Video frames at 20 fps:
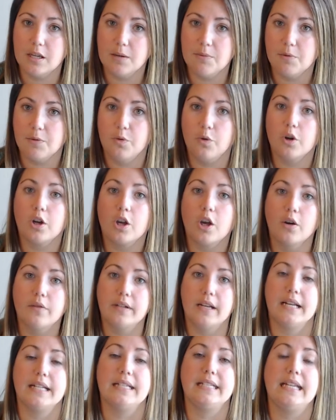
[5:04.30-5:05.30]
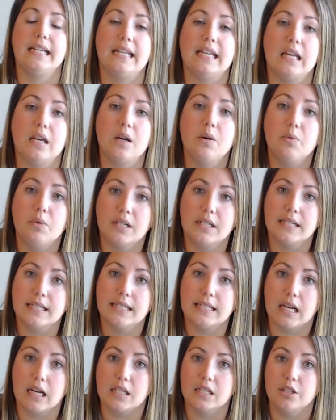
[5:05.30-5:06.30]
before COVID nineteen hit, we
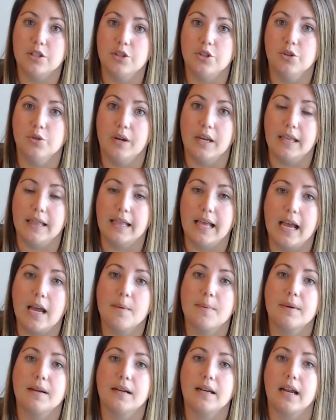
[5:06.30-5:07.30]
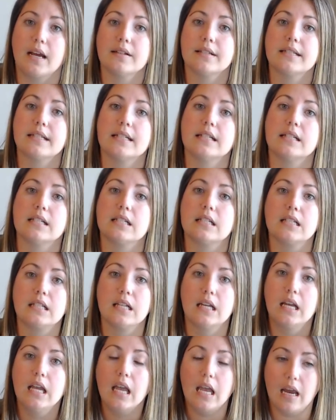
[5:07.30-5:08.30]
discussed doing that, but now since
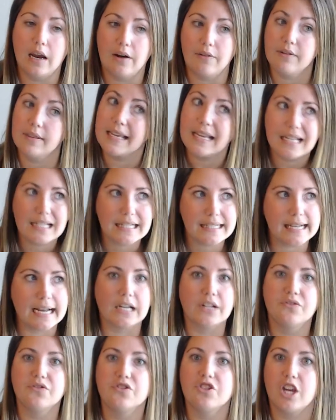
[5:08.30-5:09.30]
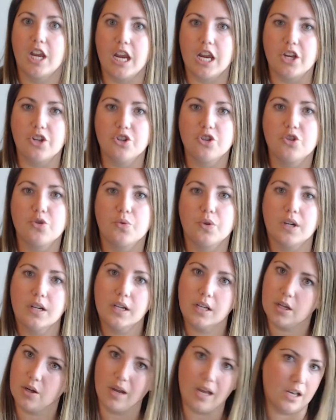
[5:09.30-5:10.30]
everything has kind of changed, we're going
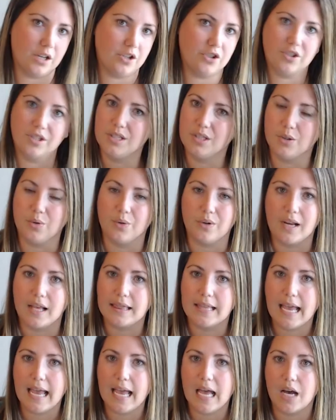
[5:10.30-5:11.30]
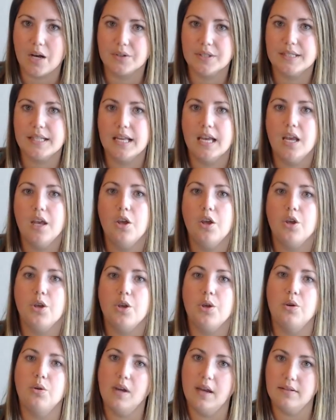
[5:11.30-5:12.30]
to go ahead and just do it at the house.
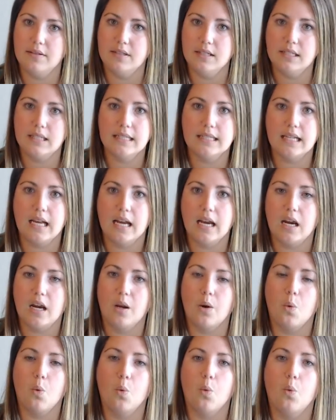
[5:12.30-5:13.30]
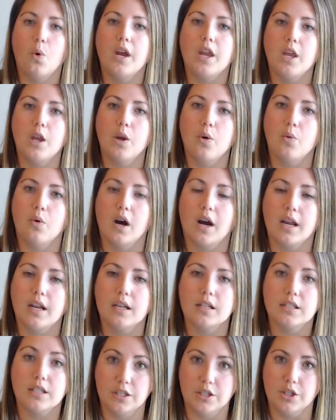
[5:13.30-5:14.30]
You had to decide what you
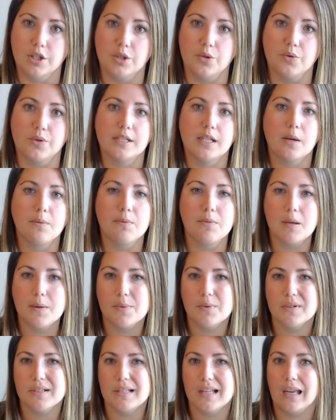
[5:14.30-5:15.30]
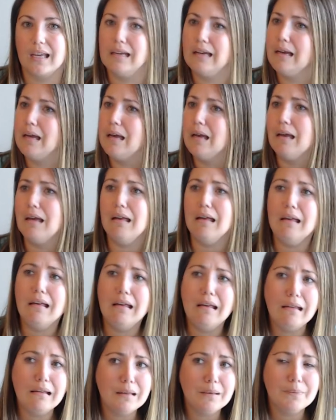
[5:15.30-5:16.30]
want to do. Some people's like,
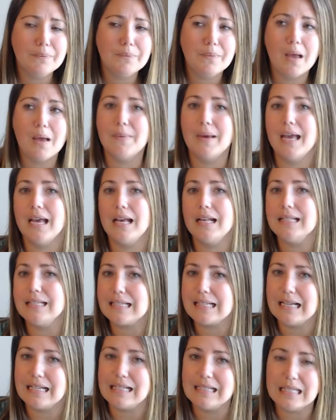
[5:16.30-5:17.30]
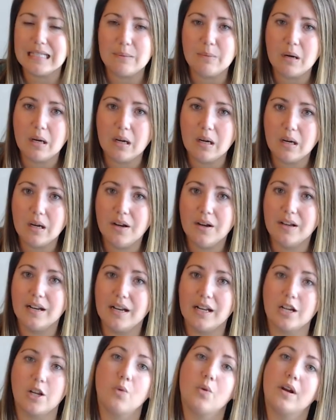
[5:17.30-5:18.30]
um, my house is kind of small and
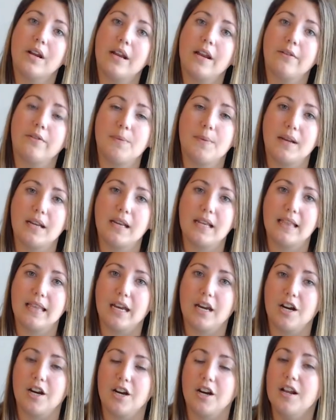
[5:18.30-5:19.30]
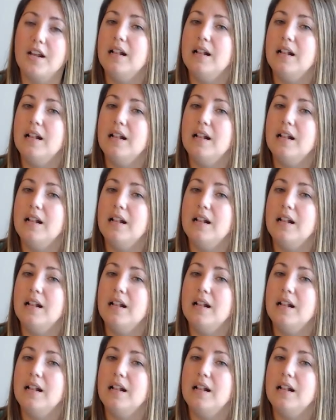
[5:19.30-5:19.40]
I don't want everybody there.